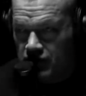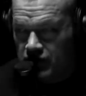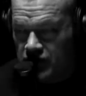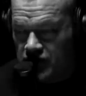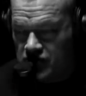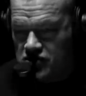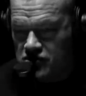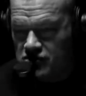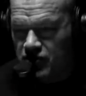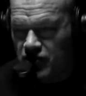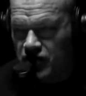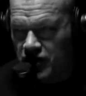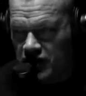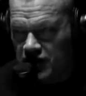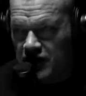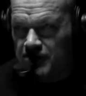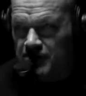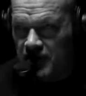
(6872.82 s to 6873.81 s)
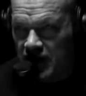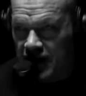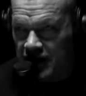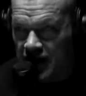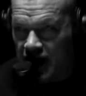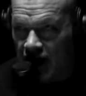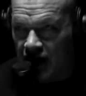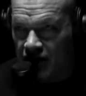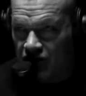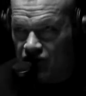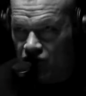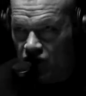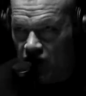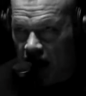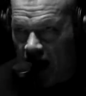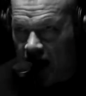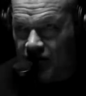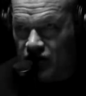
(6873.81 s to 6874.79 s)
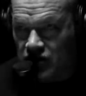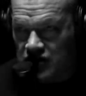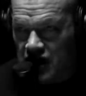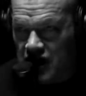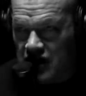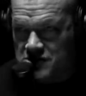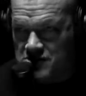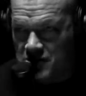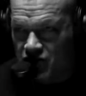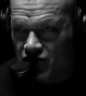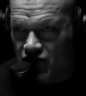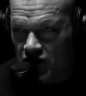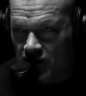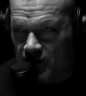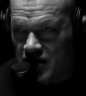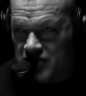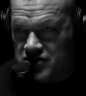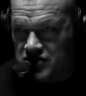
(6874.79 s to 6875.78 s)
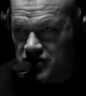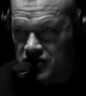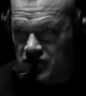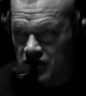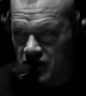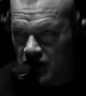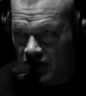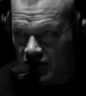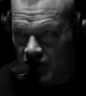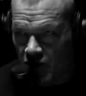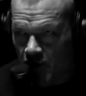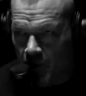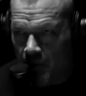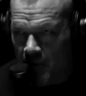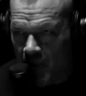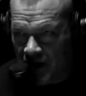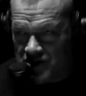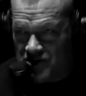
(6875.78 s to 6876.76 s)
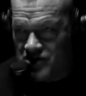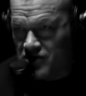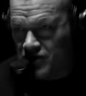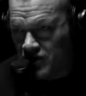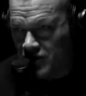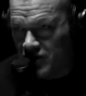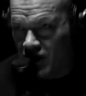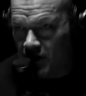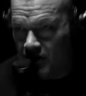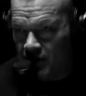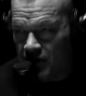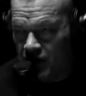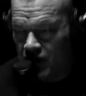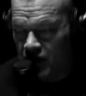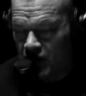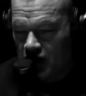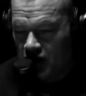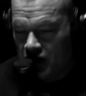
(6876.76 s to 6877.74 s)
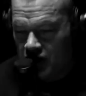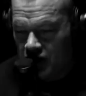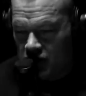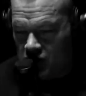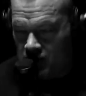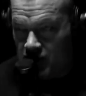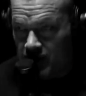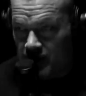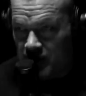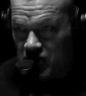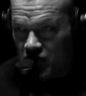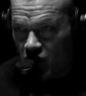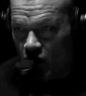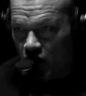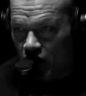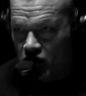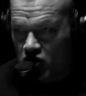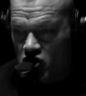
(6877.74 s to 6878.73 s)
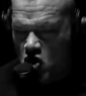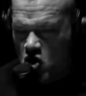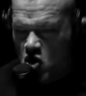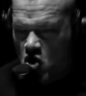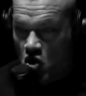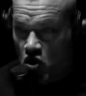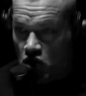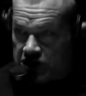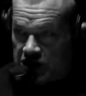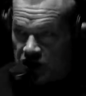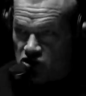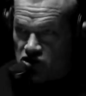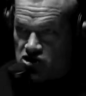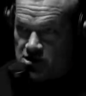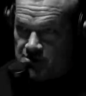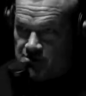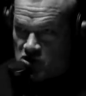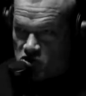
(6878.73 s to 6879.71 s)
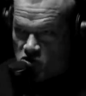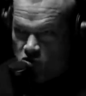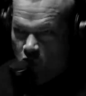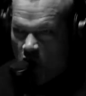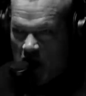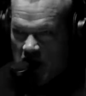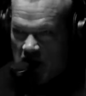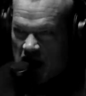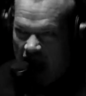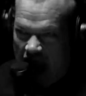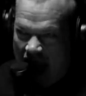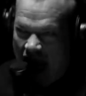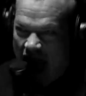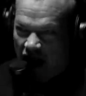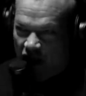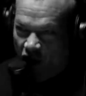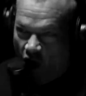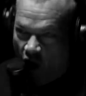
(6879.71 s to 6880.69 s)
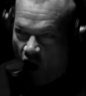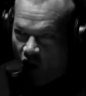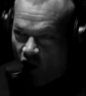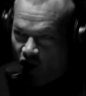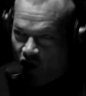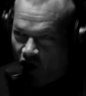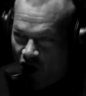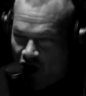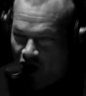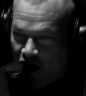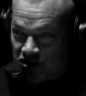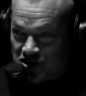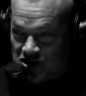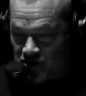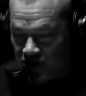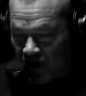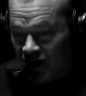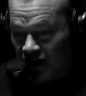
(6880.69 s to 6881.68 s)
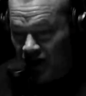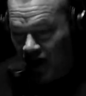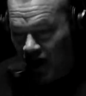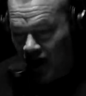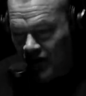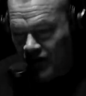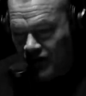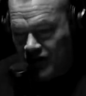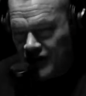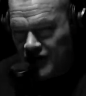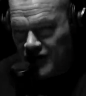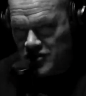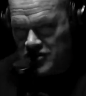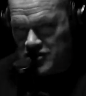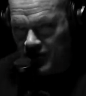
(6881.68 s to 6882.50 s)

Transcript: because you put a clip like that for an advertisement for the muster in a little muster clip. Sure. You put me going, leadership is winning at all cost, right? And there was